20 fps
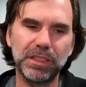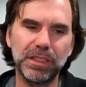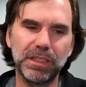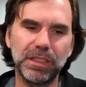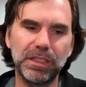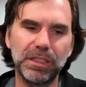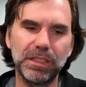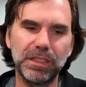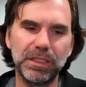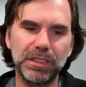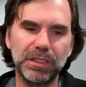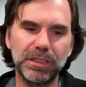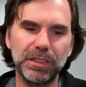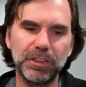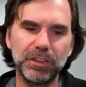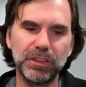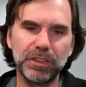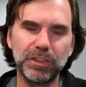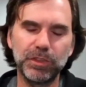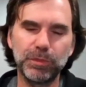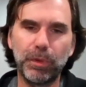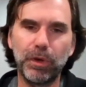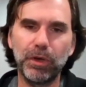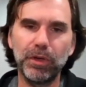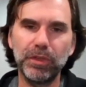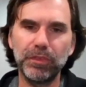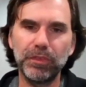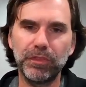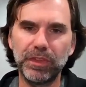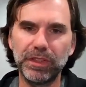
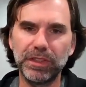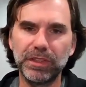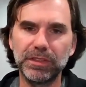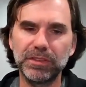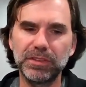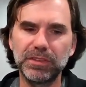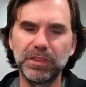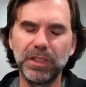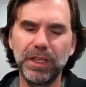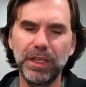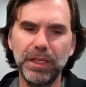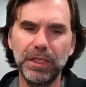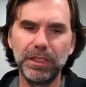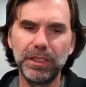part of this,